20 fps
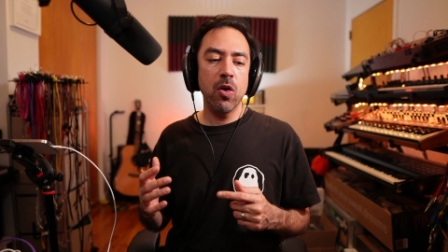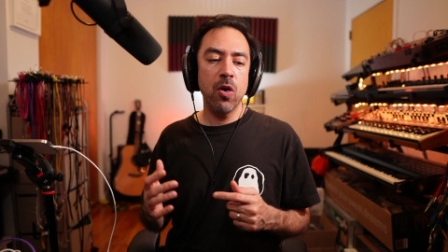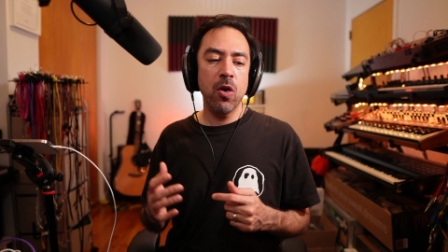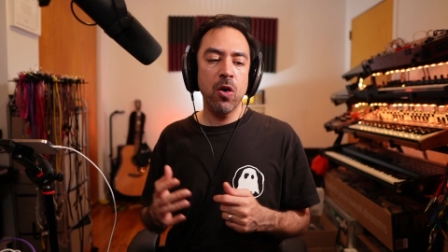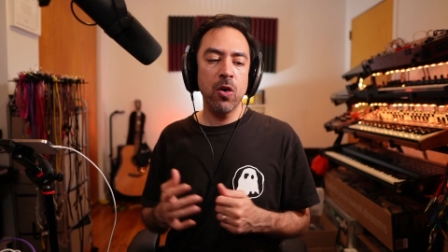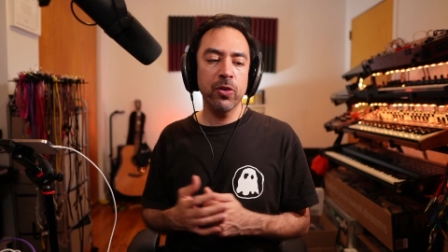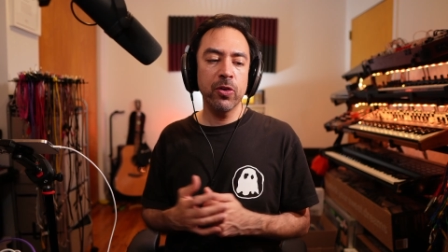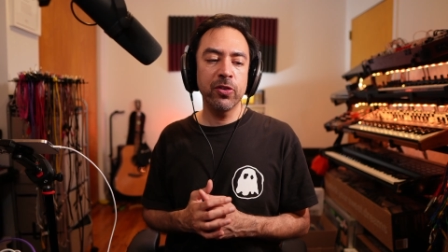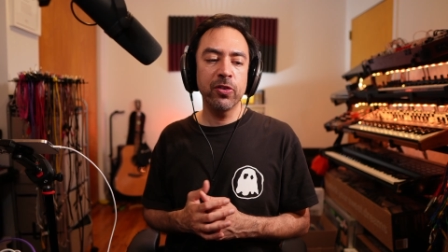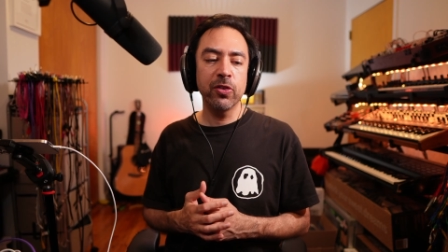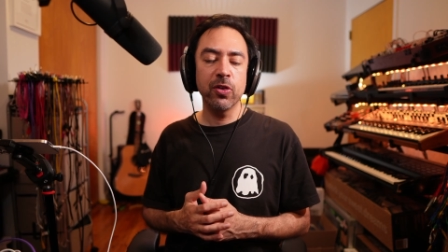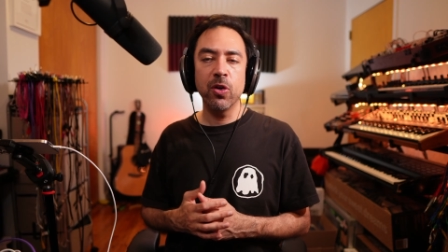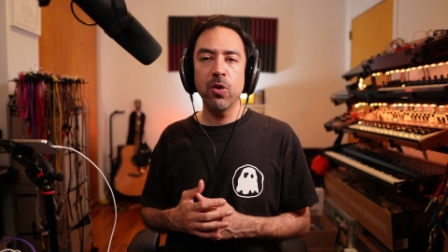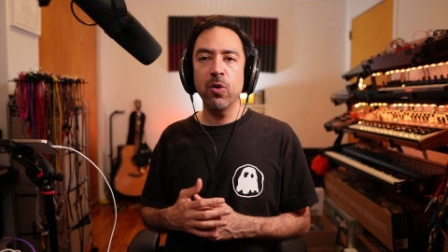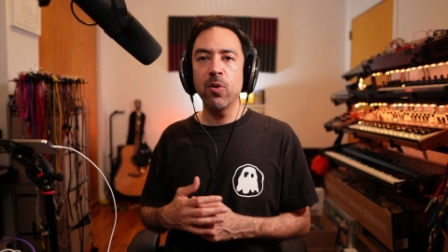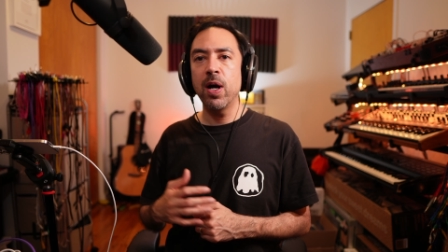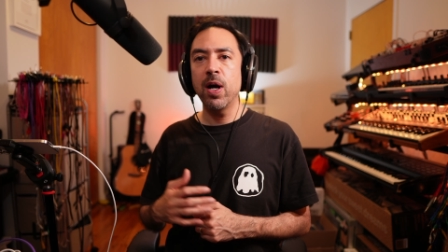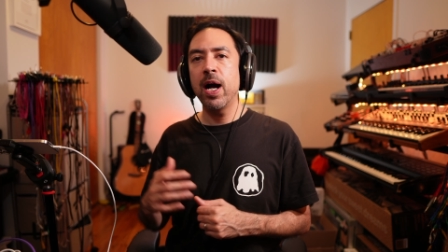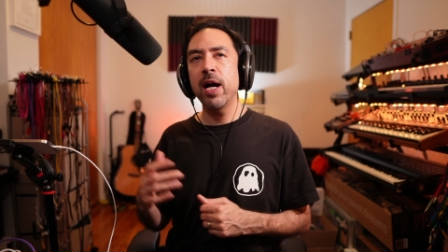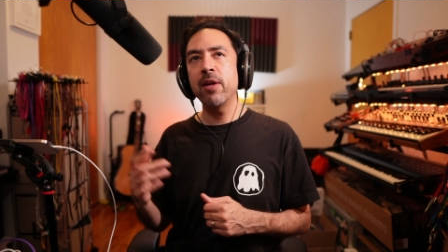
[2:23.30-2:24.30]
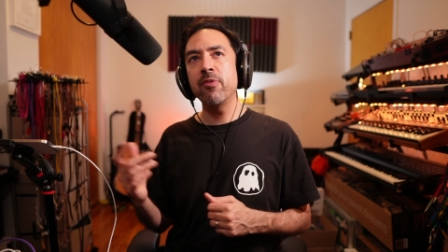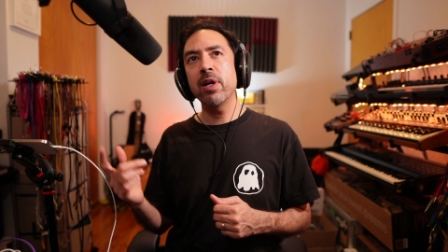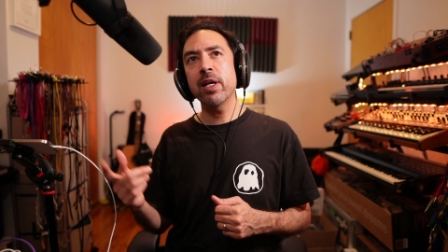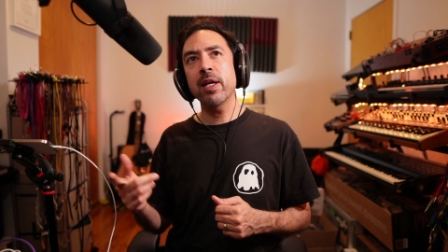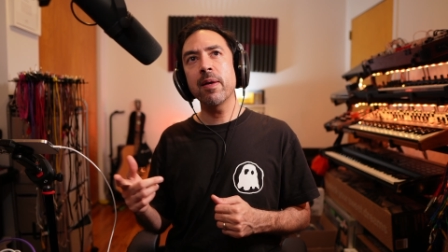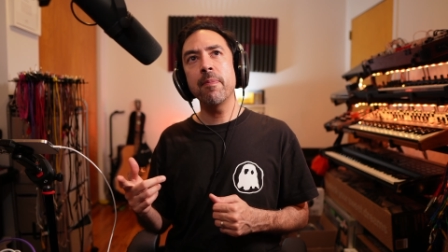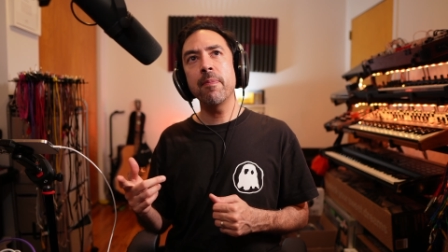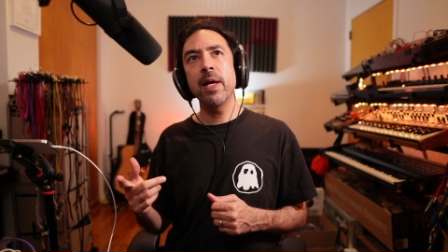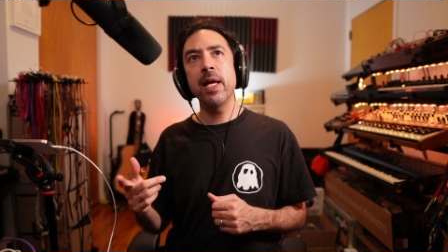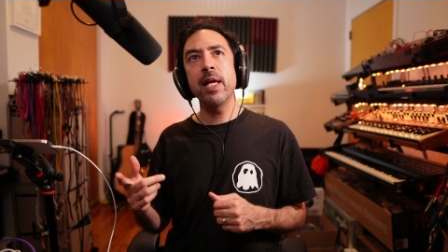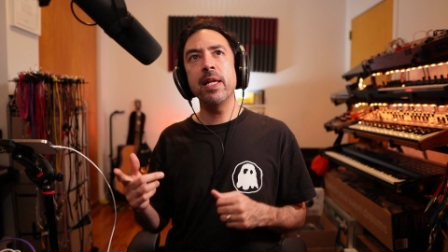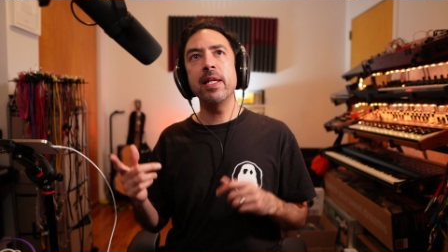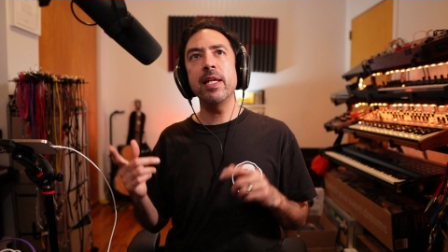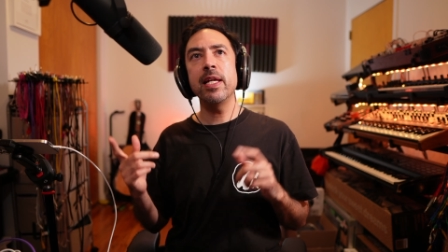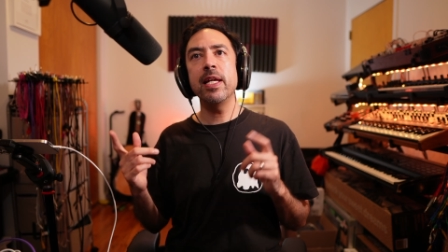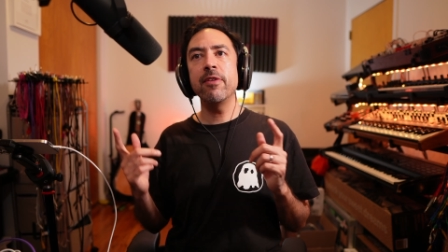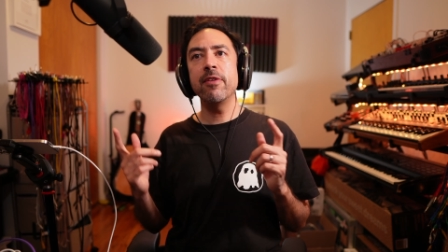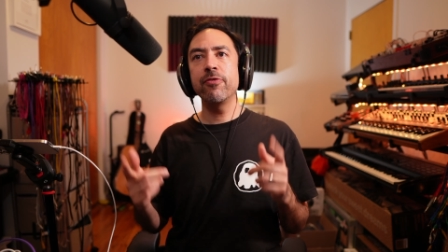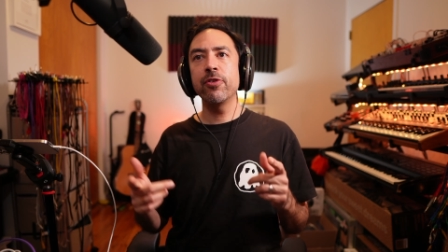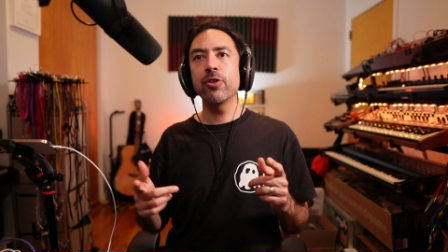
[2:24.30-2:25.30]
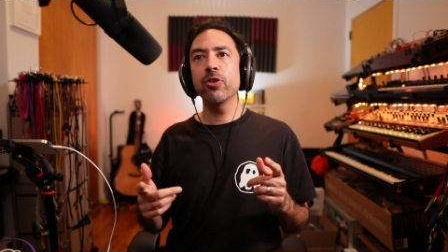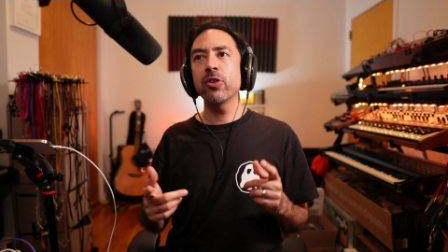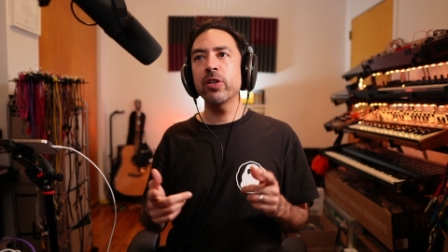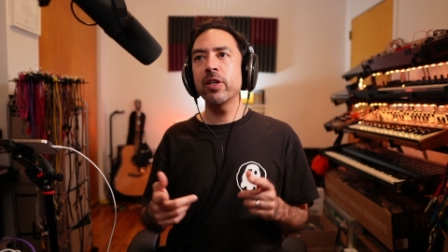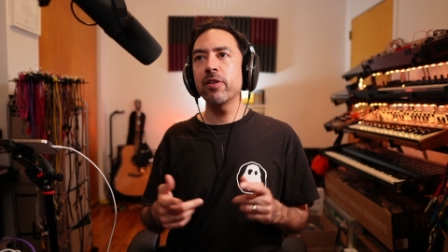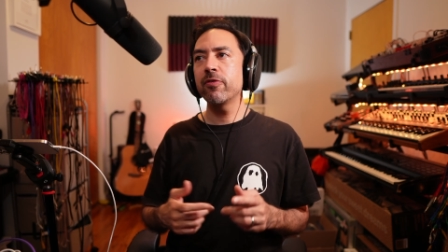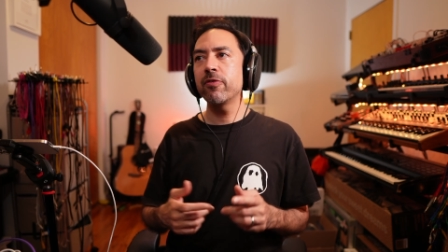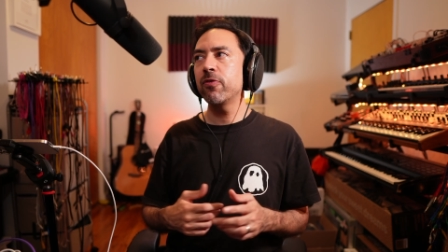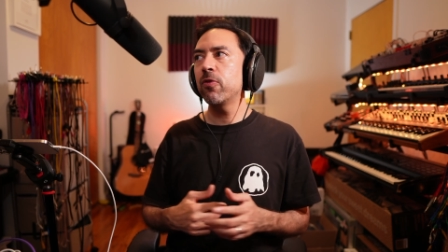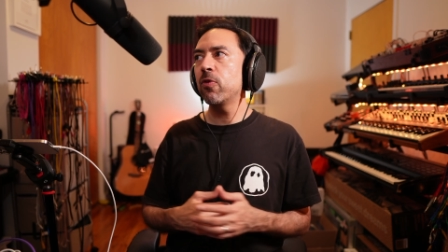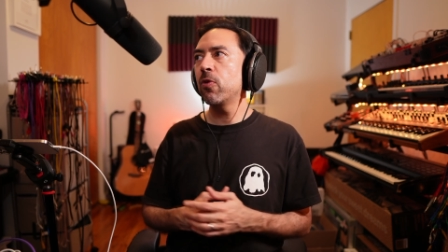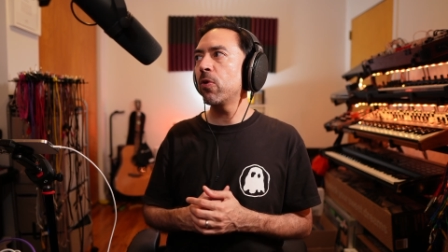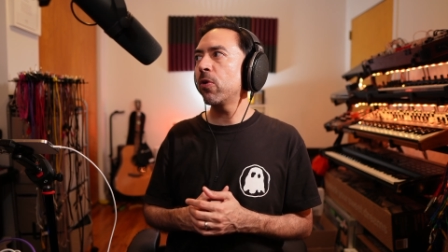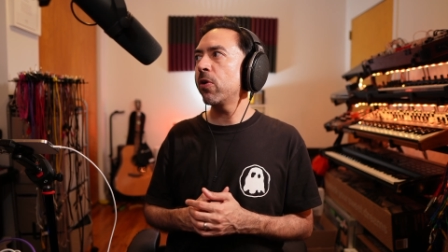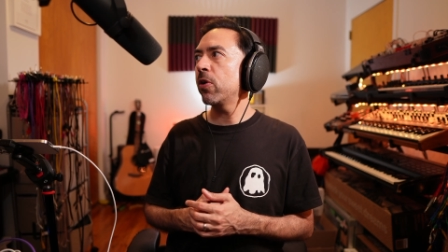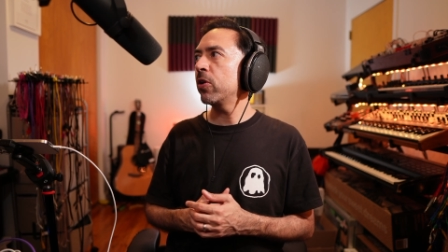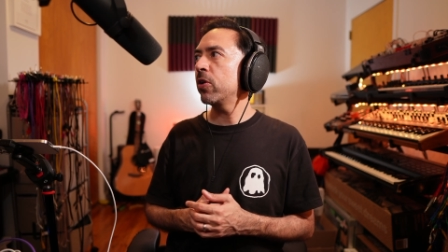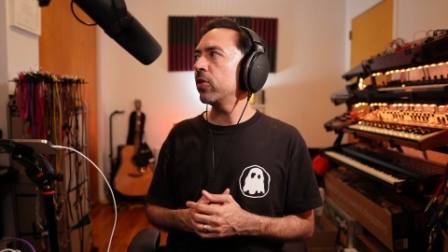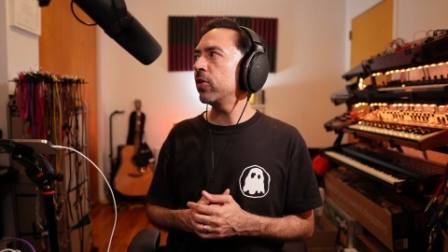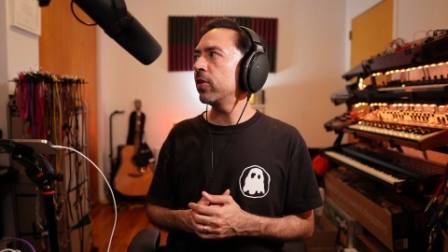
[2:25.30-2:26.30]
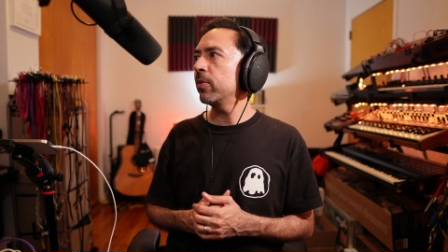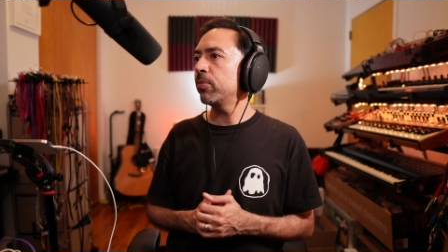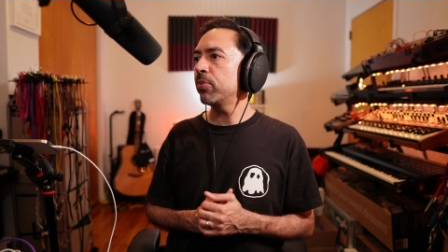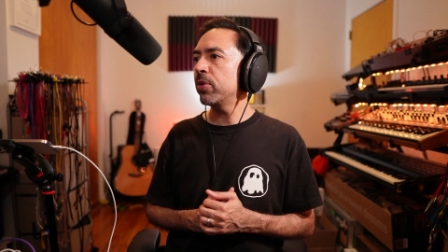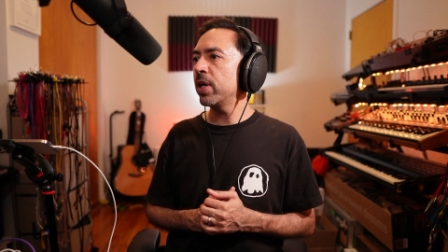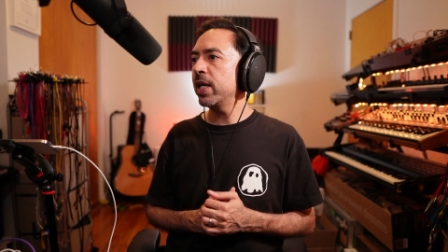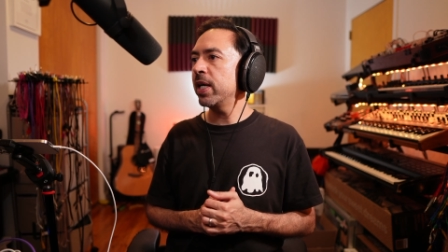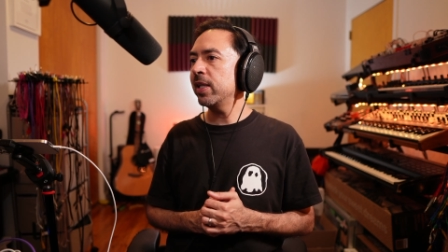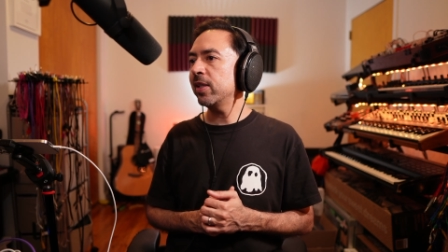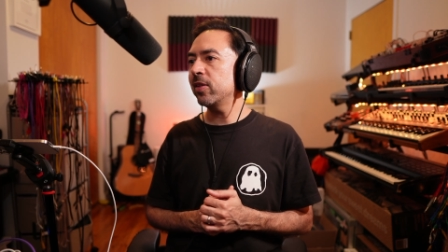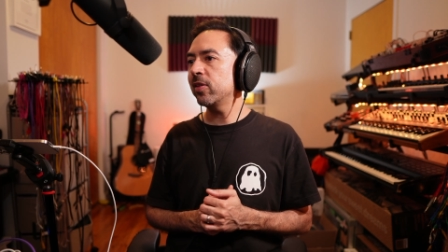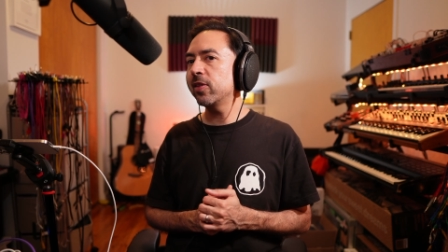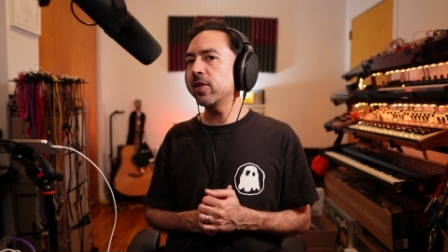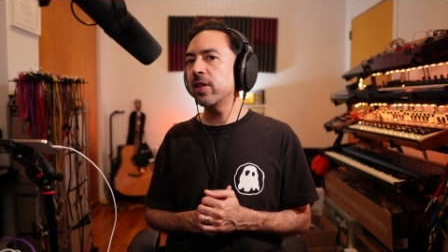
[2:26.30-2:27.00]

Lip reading: Also, I'd recommend if you're looking for some breaks,